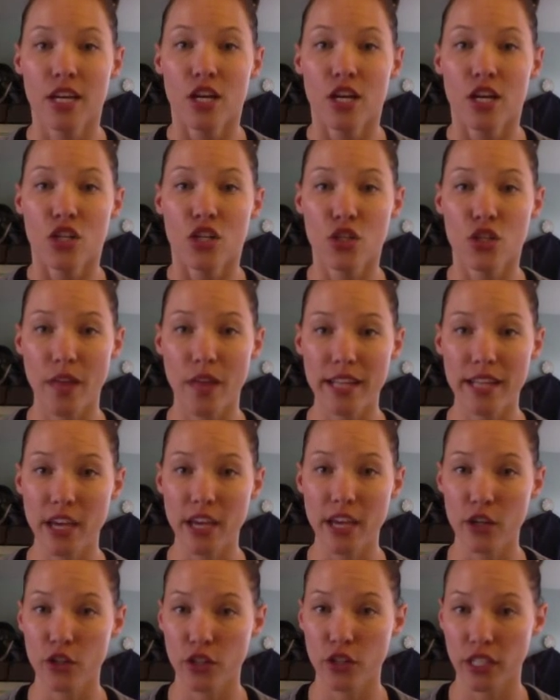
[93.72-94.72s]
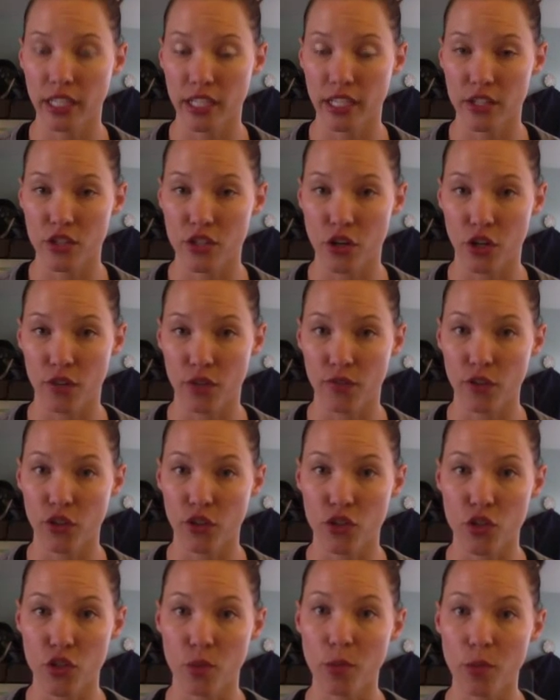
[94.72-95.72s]
So that's how you're going to get started
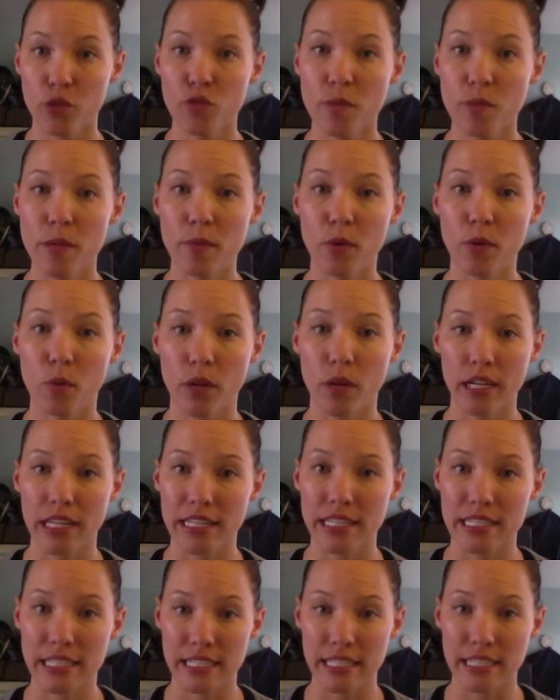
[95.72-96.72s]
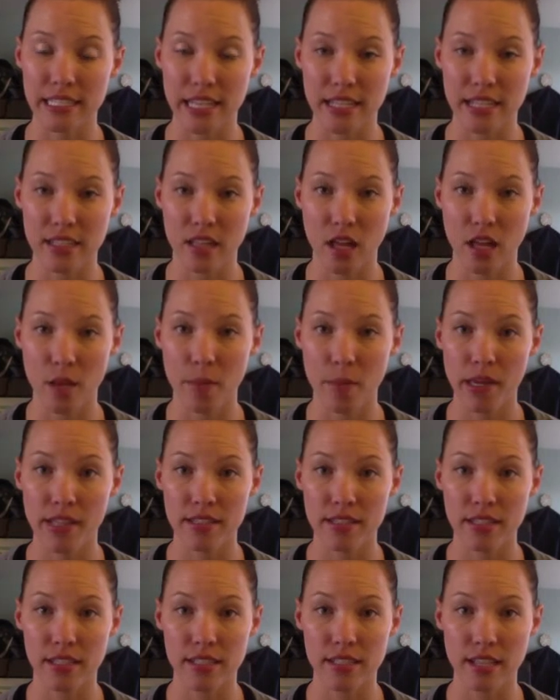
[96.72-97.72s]
first. So most people want to hit Success Club, and
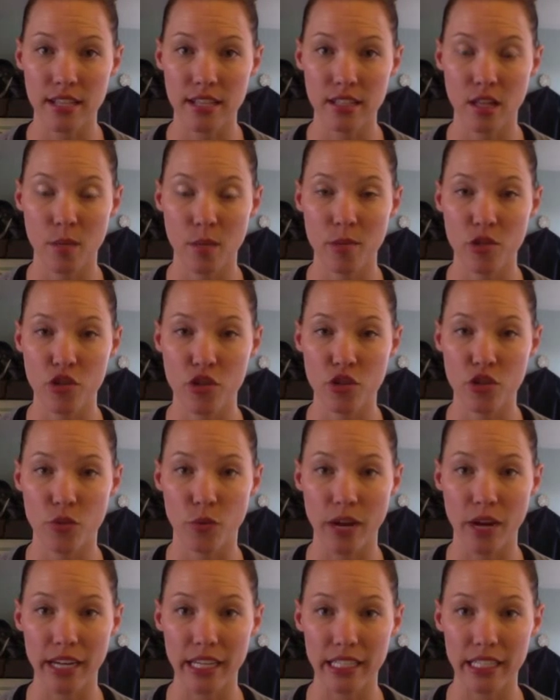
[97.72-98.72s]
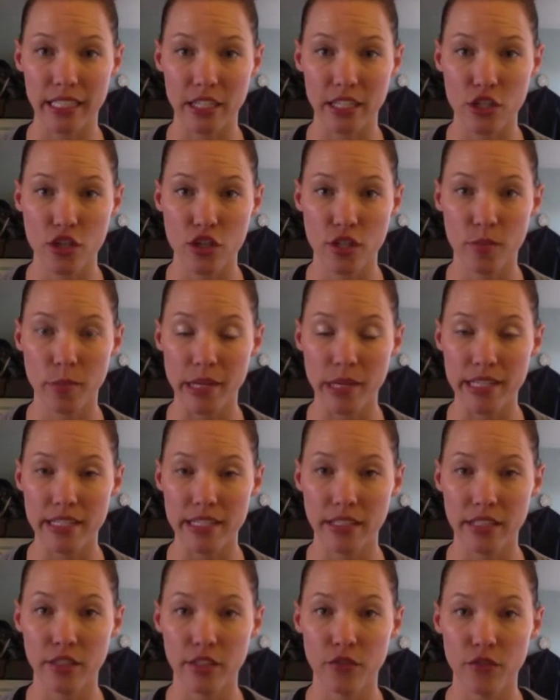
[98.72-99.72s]
Success Club is just recognition
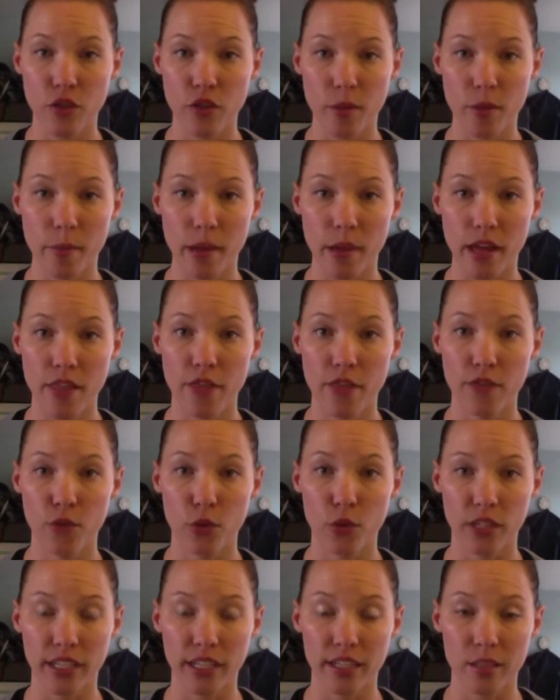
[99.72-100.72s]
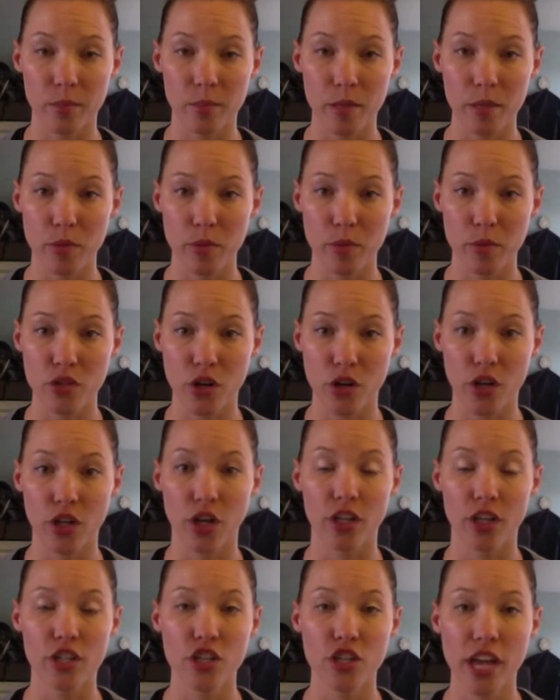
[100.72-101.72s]
basically for the month for getting people started
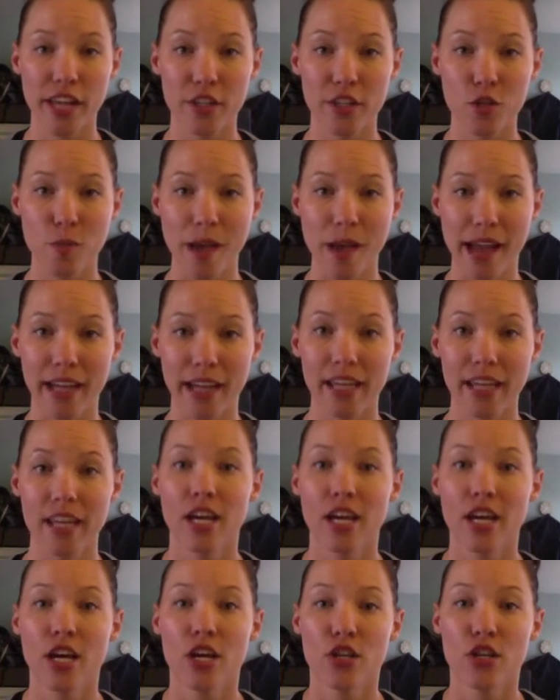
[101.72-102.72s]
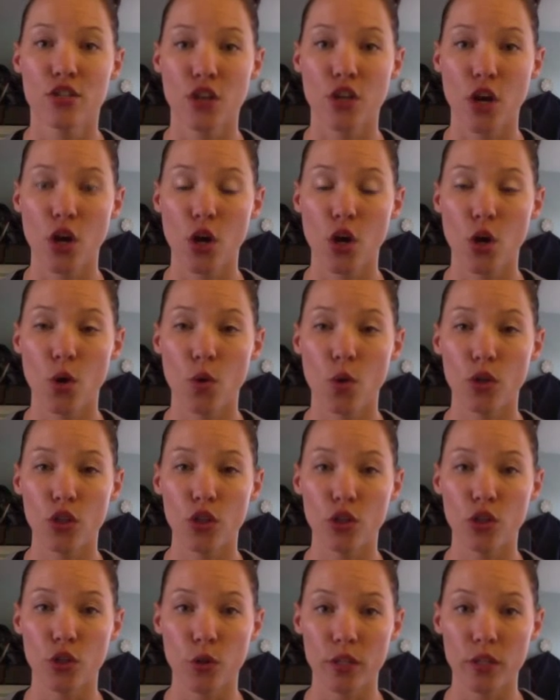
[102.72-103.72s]
on a challenge pack. So
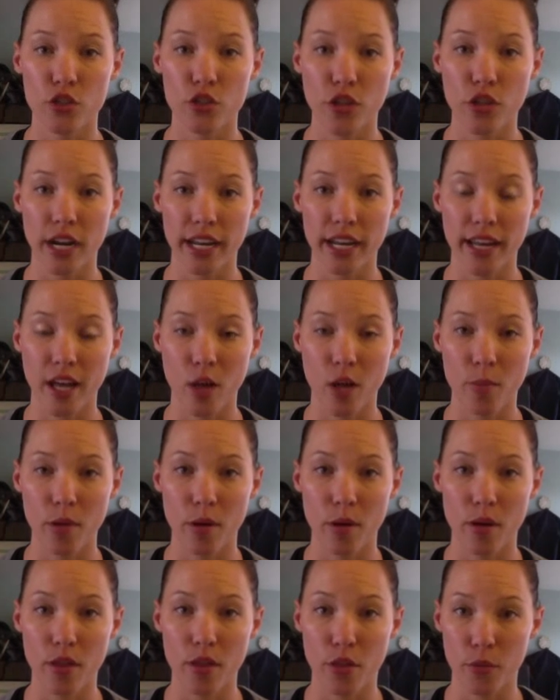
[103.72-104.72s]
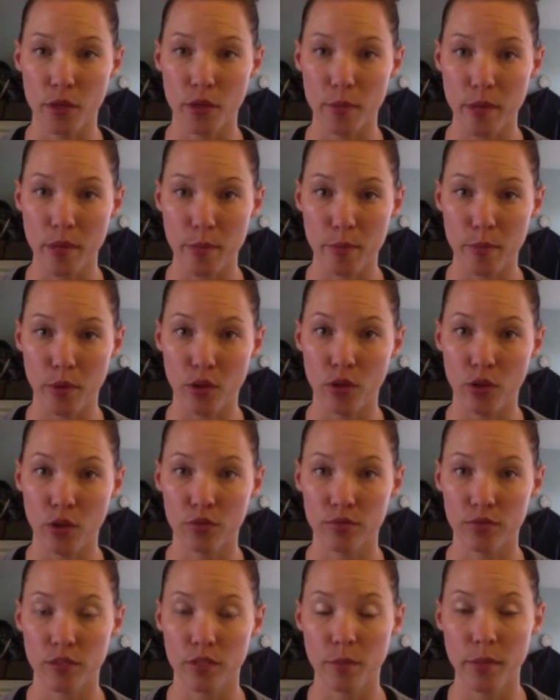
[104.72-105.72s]
you're going to try to help 3 people,
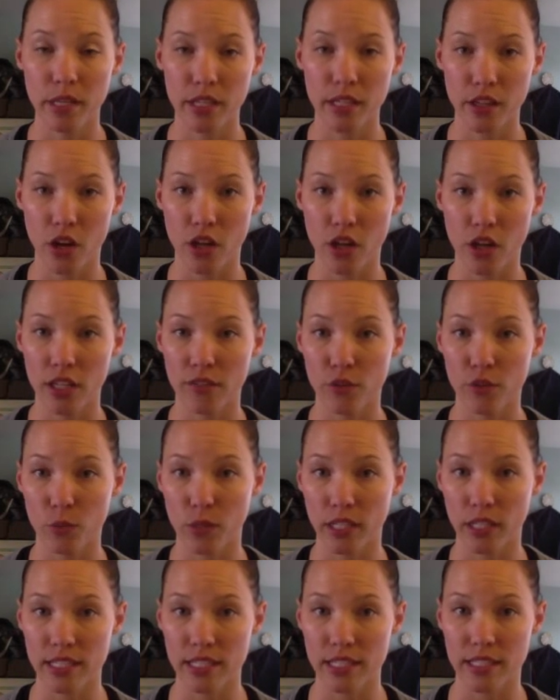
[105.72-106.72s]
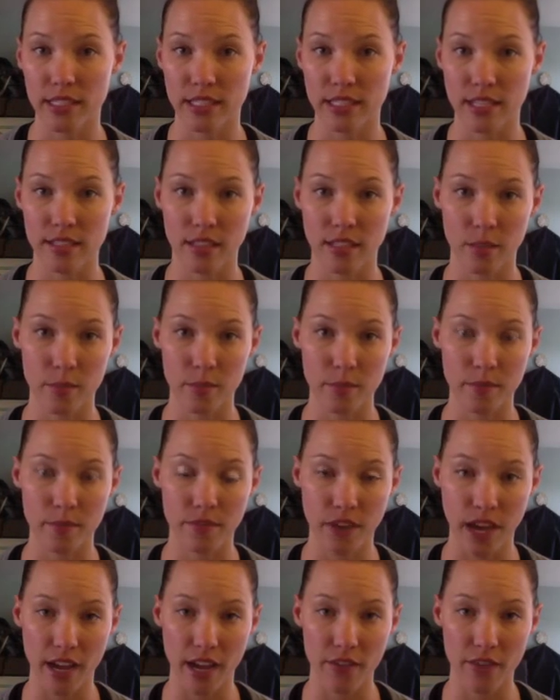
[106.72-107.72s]
depending on if you want to hit Success Club
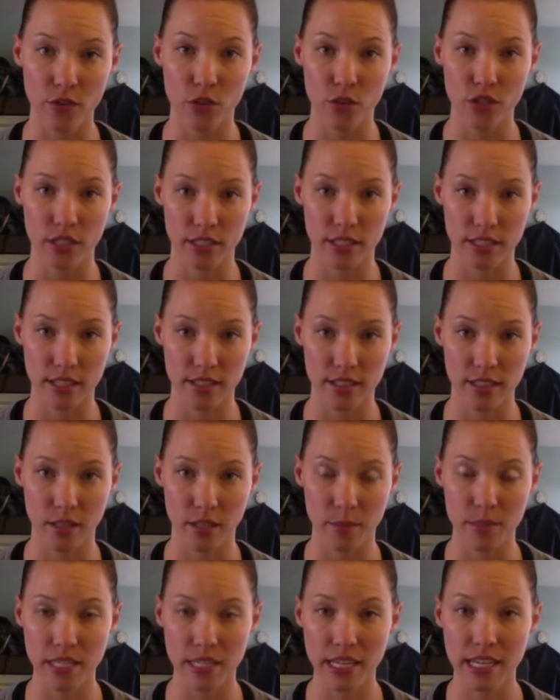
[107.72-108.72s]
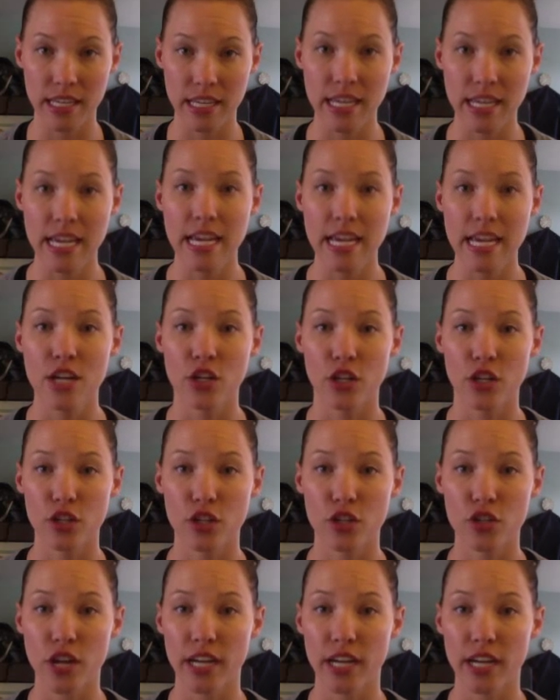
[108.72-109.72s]
5 or Success Club 10, you're going
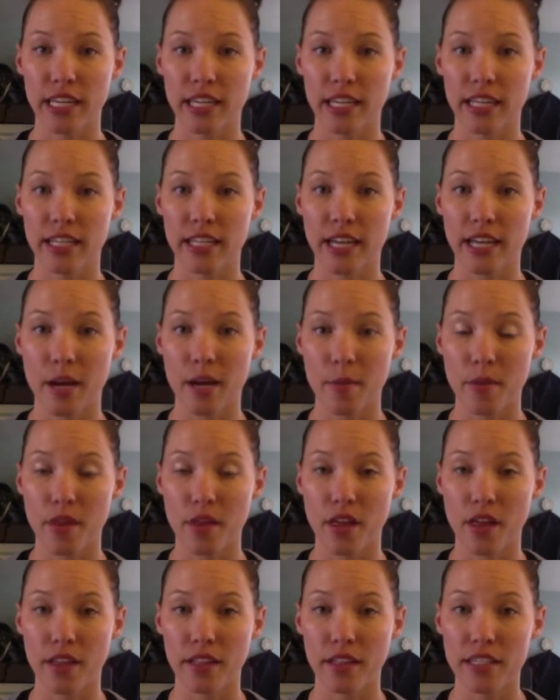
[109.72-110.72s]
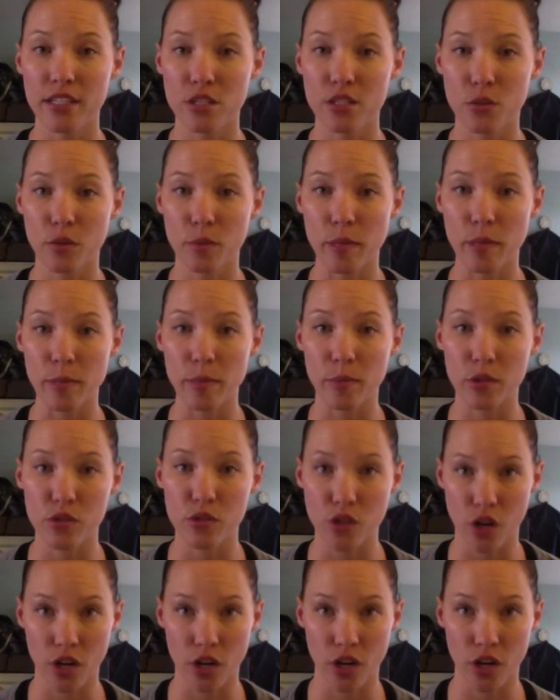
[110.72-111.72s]
to try to get at least 3 people
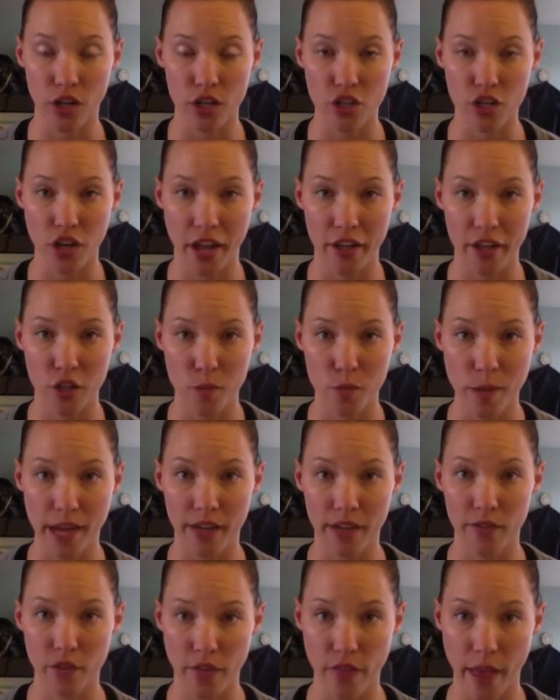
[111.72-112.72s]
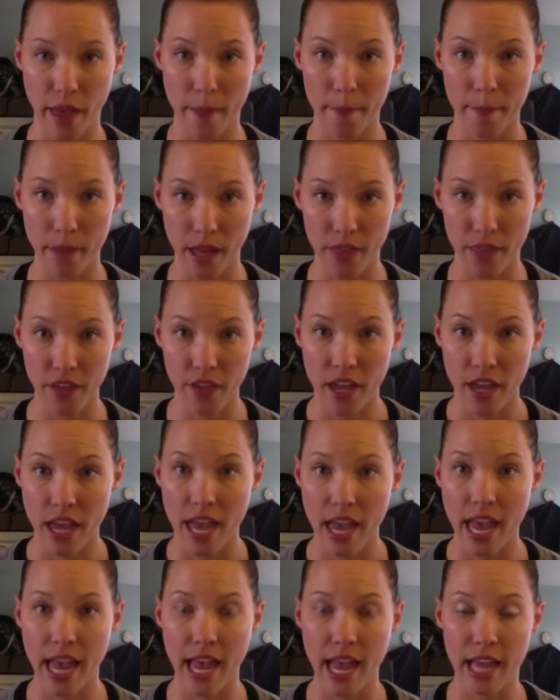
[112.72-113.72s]
started on a challenge pack for that month.
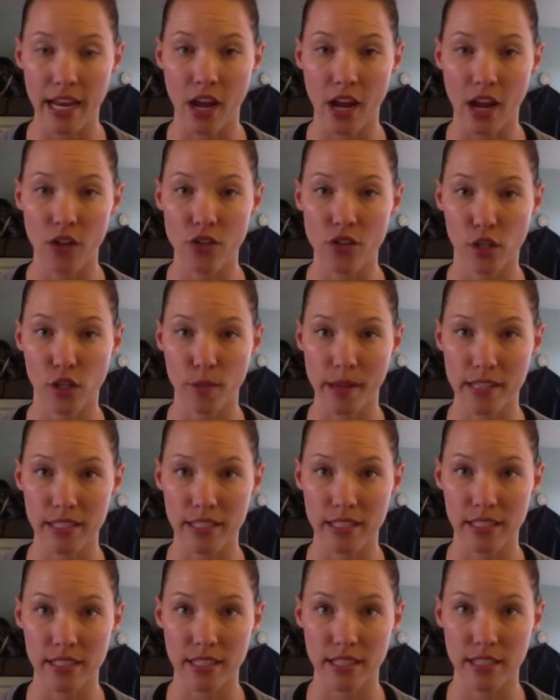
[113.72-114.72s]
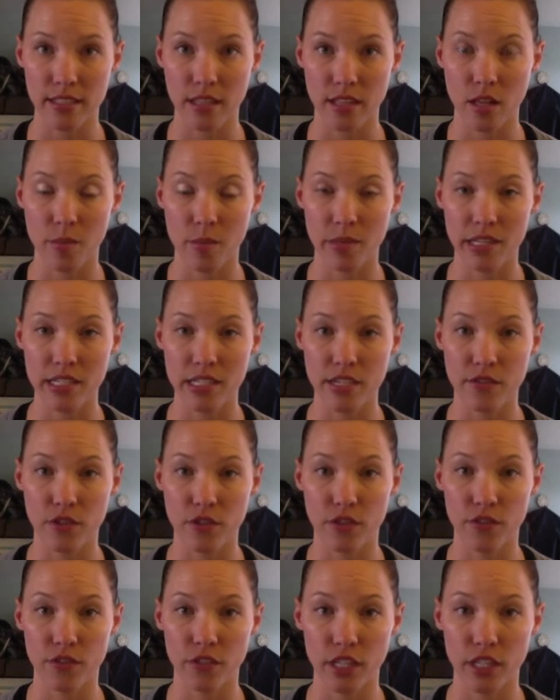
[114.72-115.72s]
And I'll talk about Success Club in a
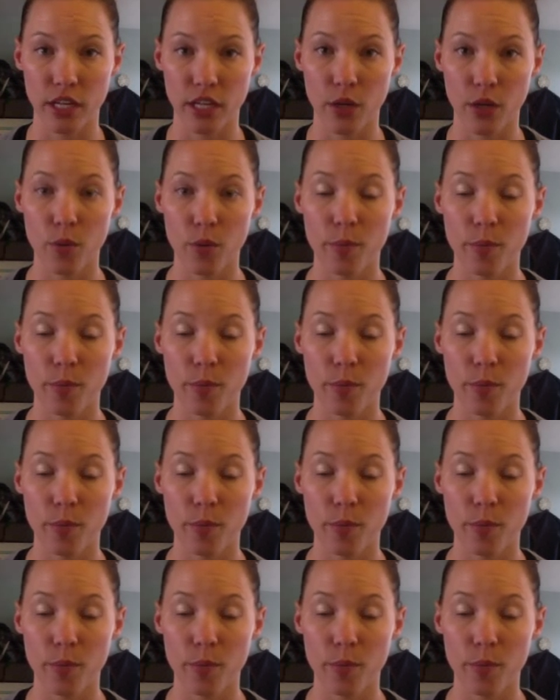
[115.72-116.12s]
different video.